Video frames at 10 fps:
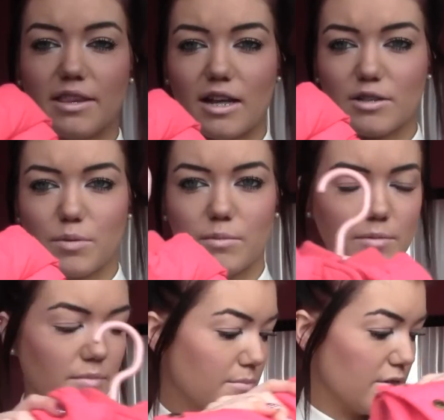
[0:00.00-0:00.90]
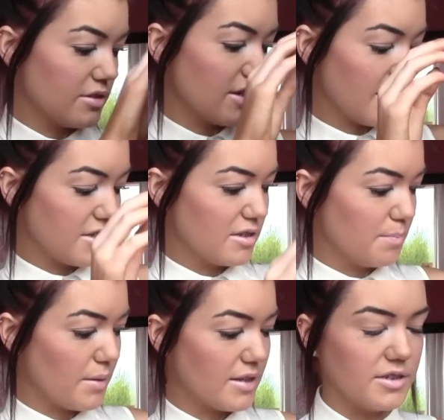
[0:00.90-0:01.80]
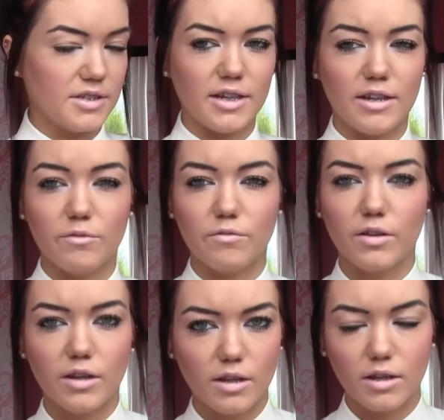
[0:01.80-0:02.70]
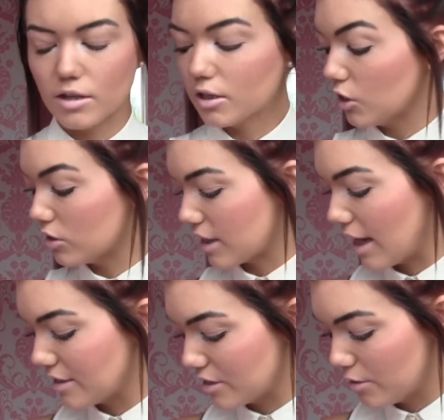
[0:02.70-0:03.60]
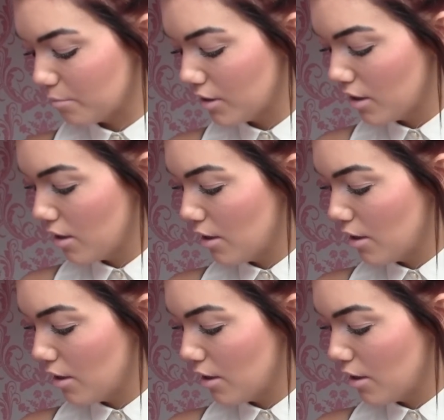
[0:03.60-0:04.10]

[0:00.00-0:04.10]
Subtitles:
that's probably my most expensive clothes item.